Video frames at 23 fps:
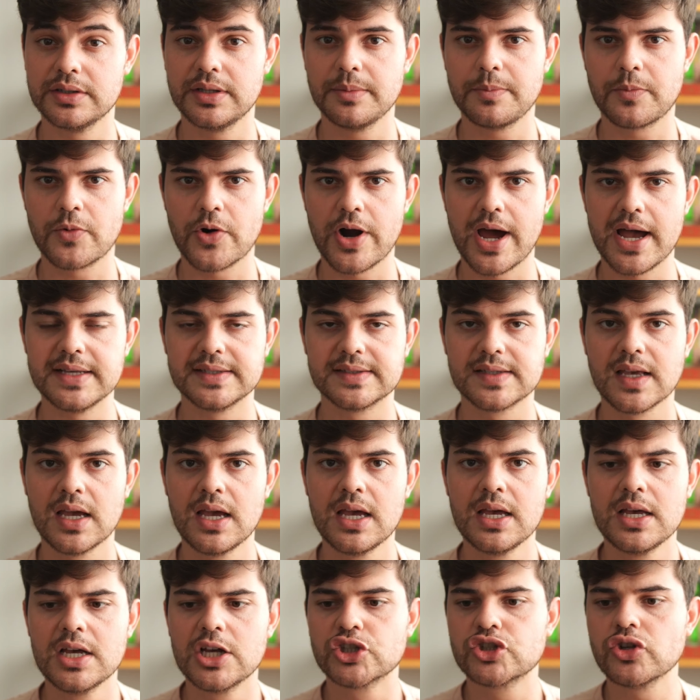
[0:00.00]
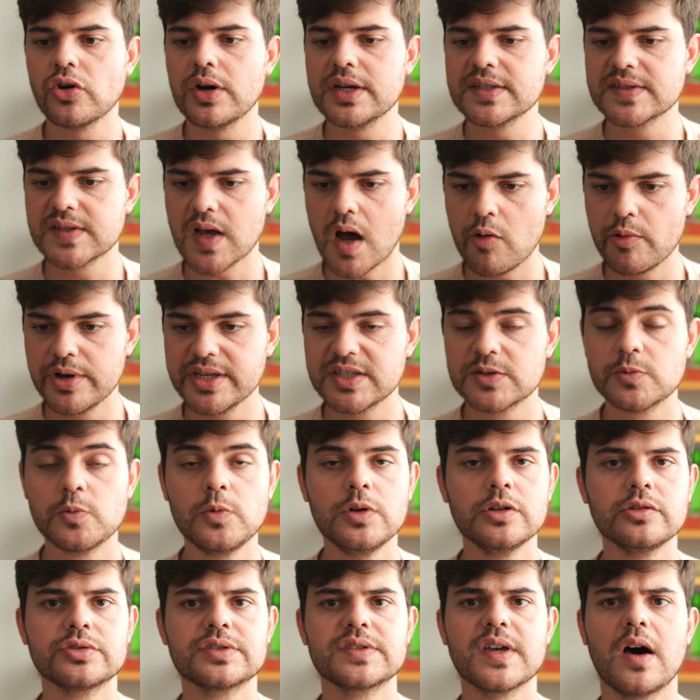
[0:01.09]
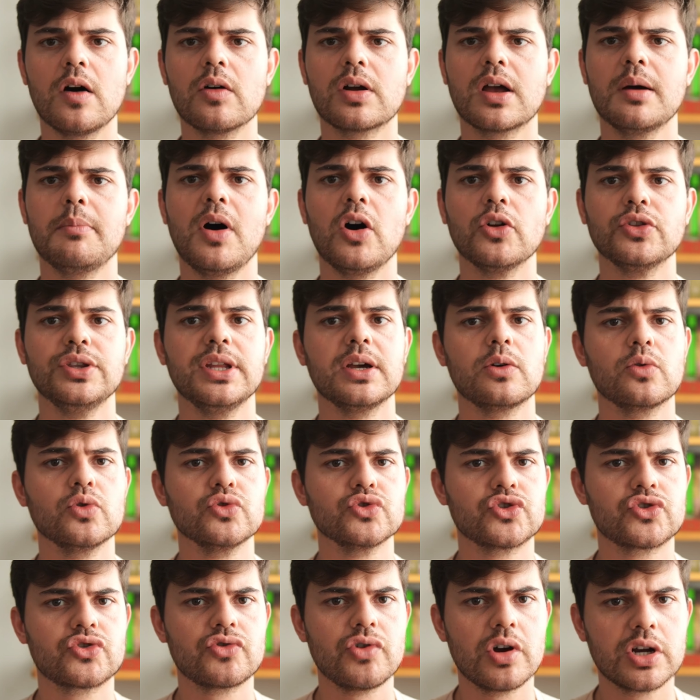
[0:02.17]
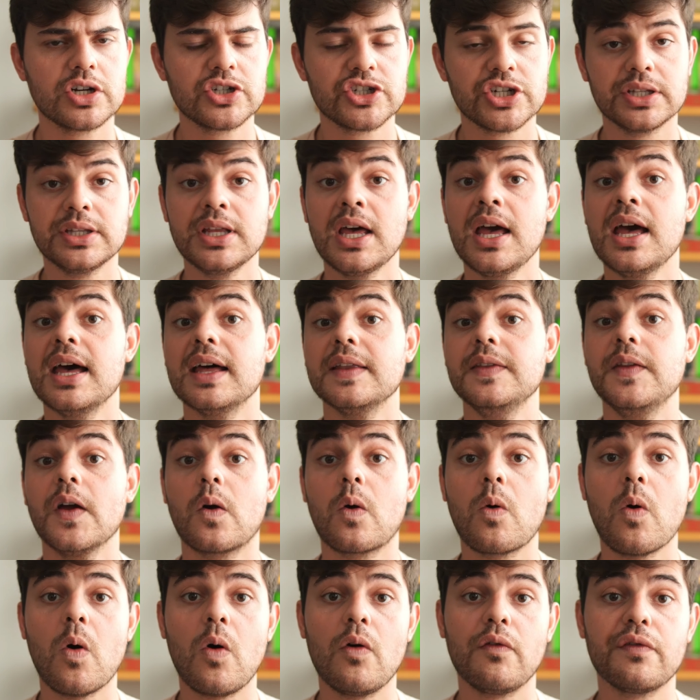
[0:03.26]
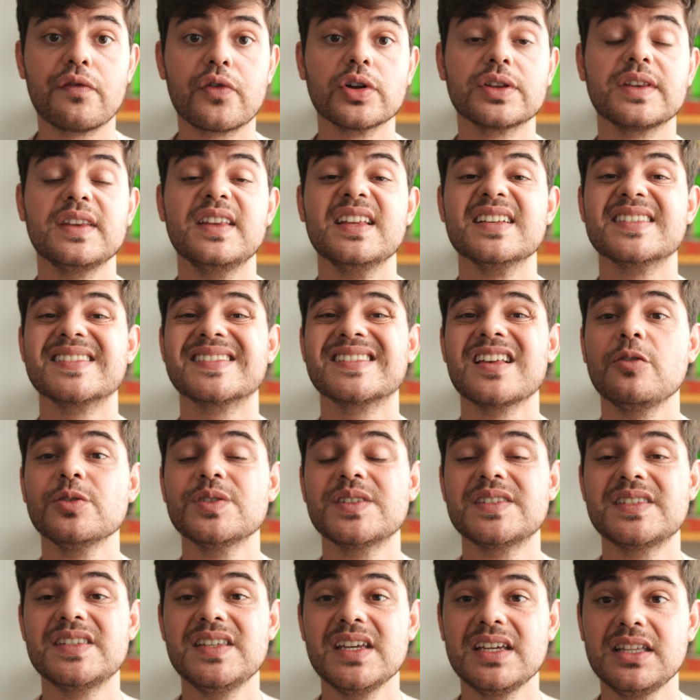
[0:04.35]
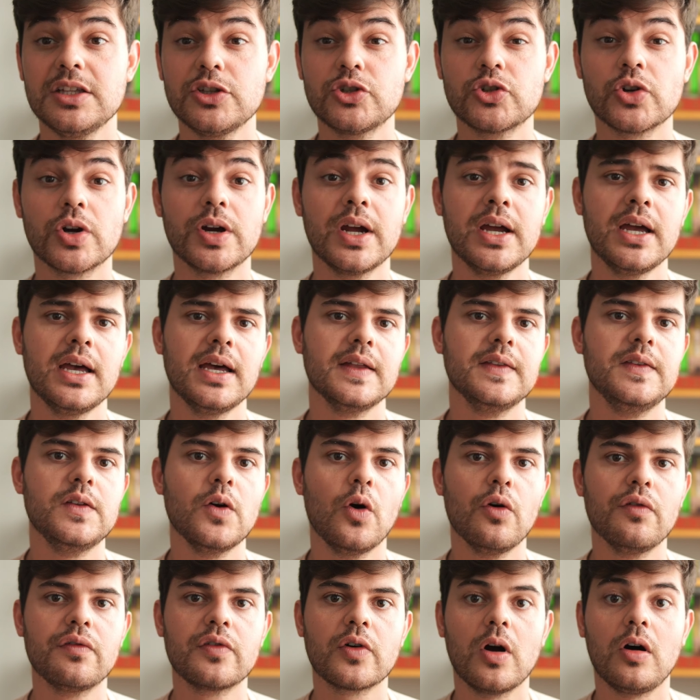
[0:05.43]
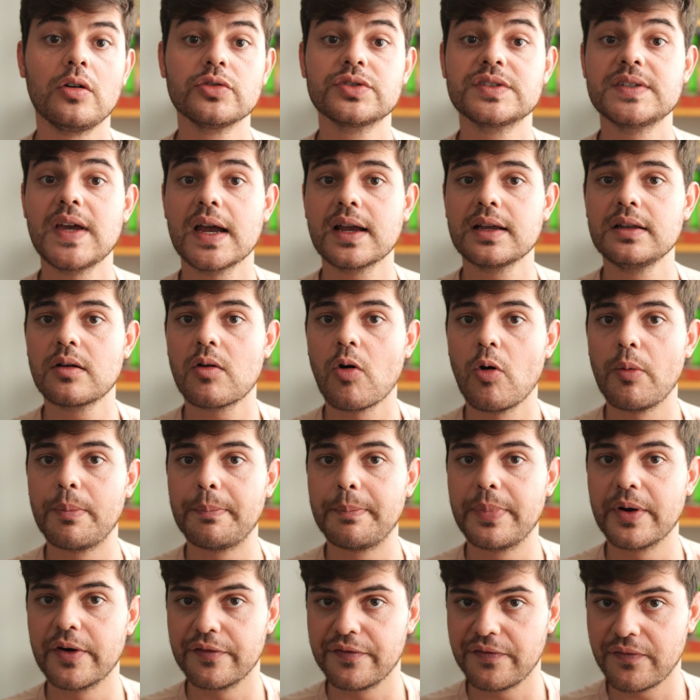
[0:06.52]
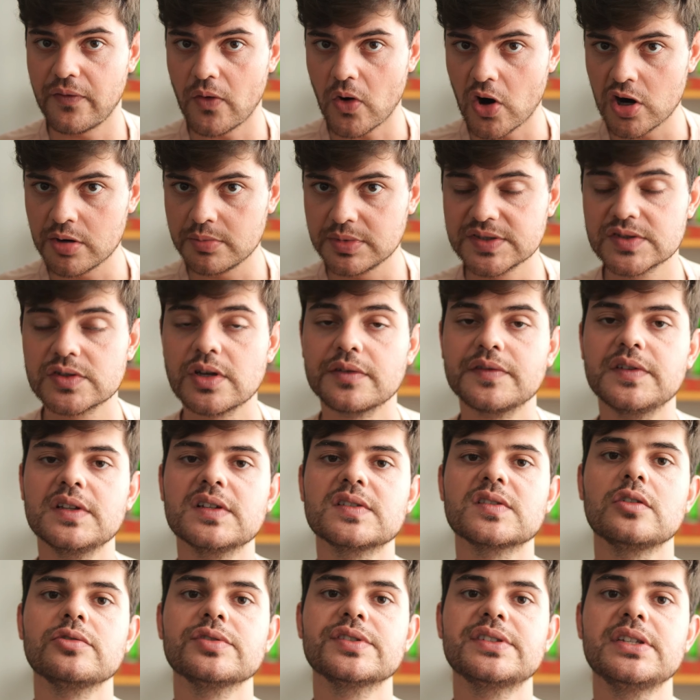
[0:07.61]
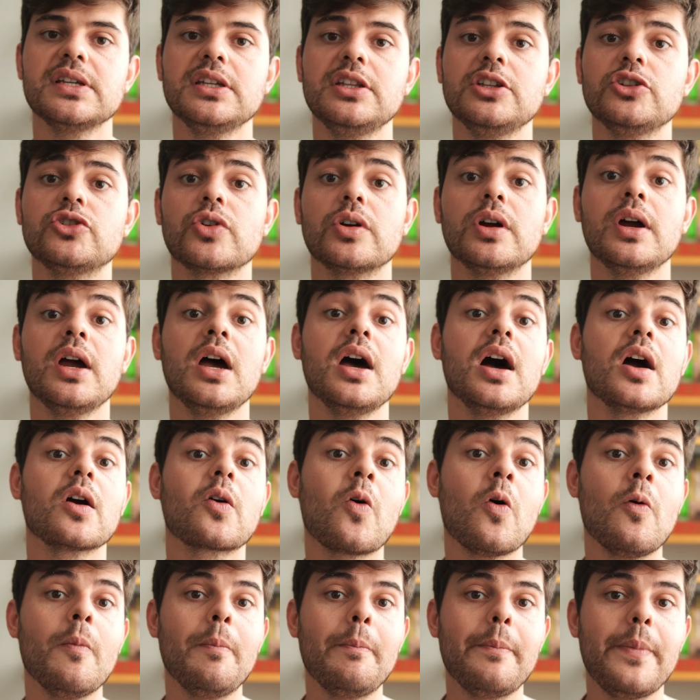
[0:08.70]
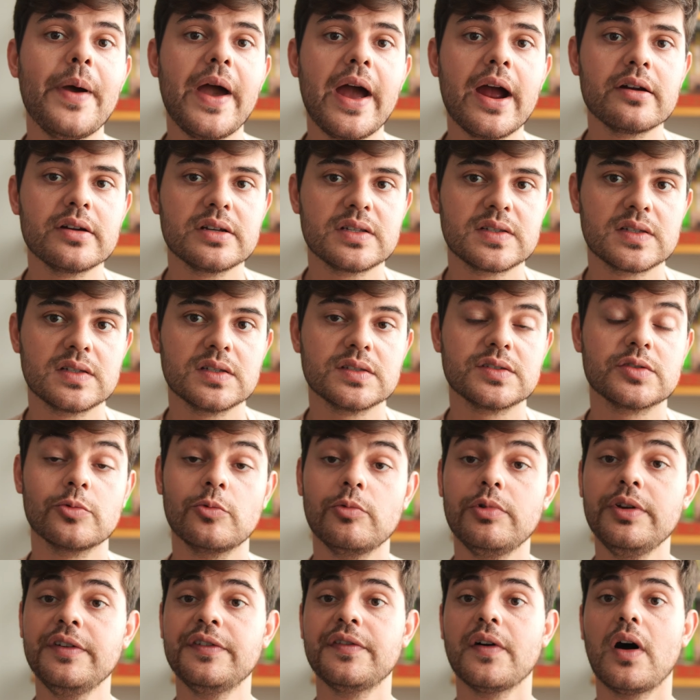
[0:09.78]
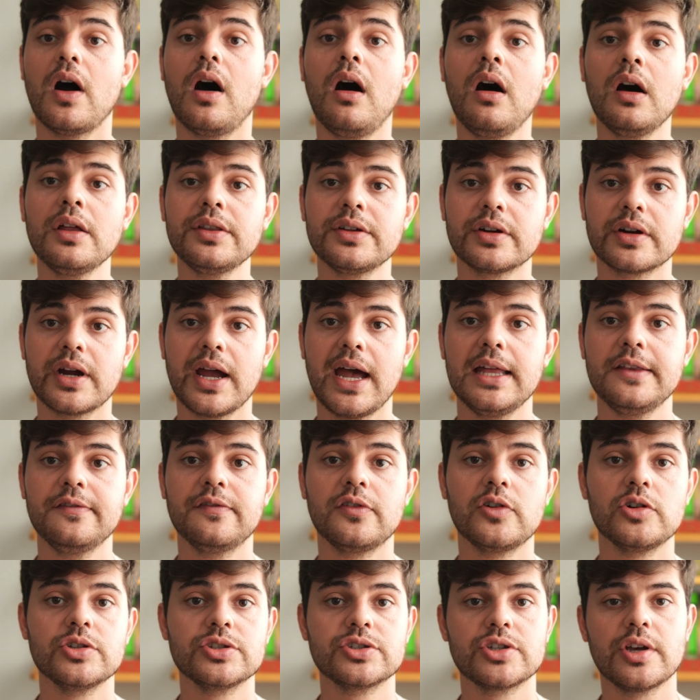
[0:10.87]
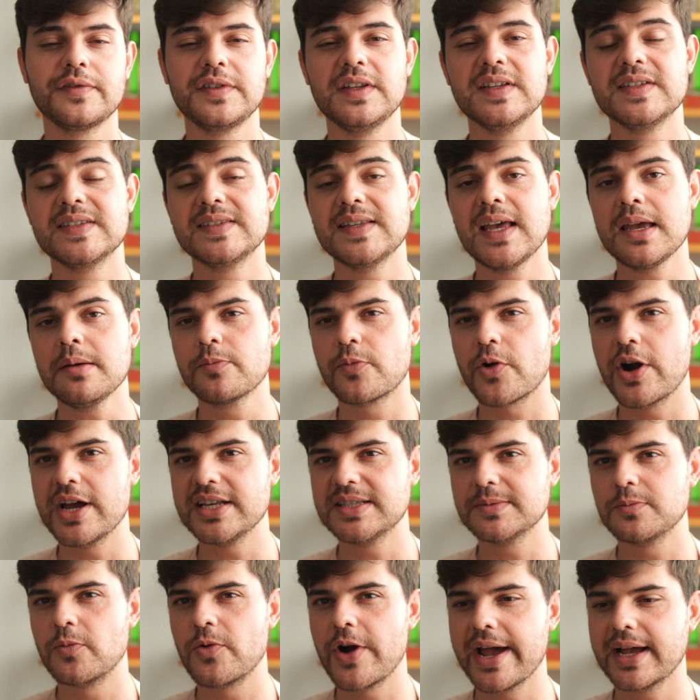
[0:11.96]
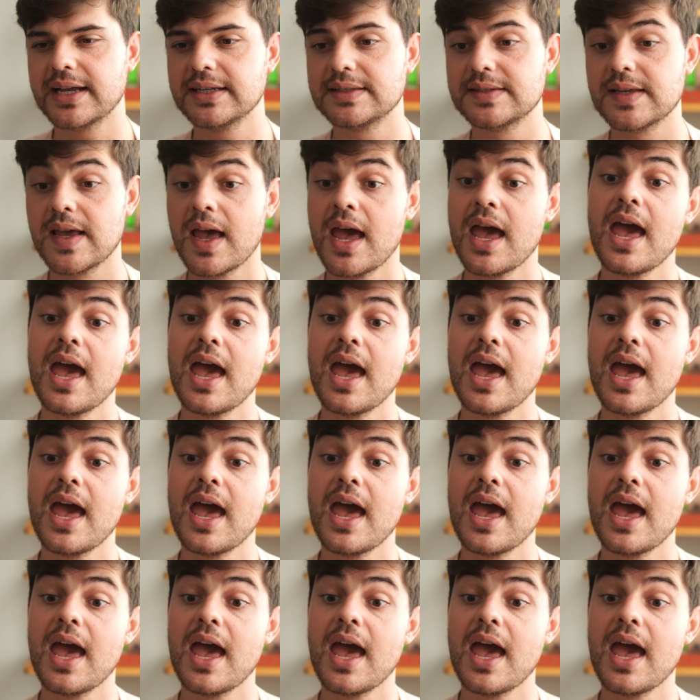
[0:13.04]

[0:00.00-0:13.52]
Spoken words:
the price. So as always, we'll talk about the construction, the comfort, the sound signature, the overall technical performance of the sound signature, comparisons with other headphones of the same price bracket